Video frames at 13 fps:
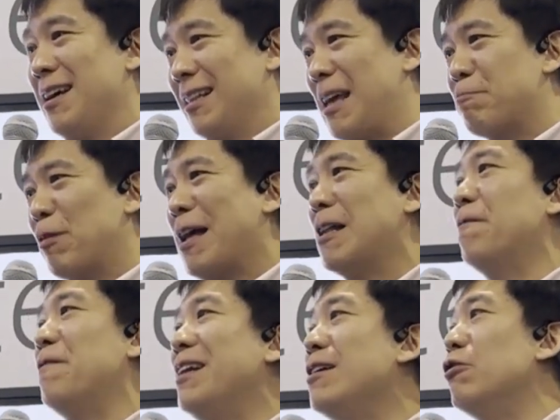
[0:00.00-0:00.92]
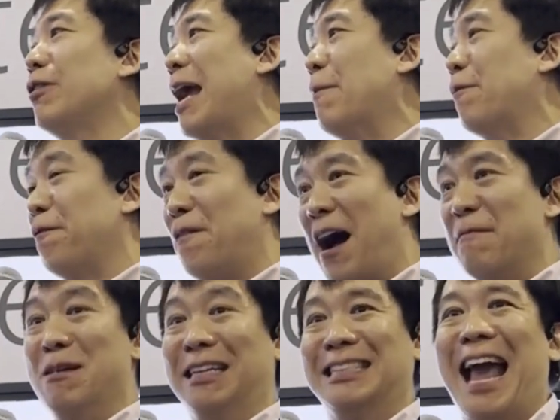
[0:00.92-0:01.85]
They play the video game for
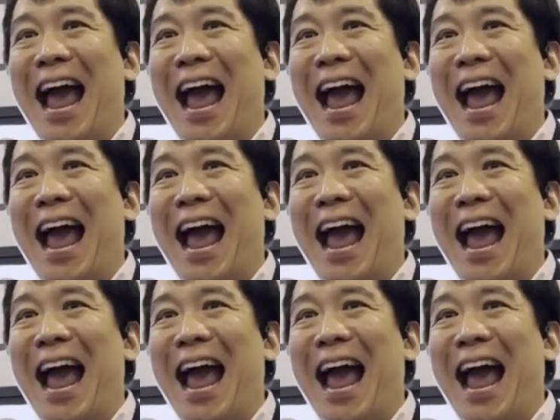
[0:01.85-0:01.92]
5 minutes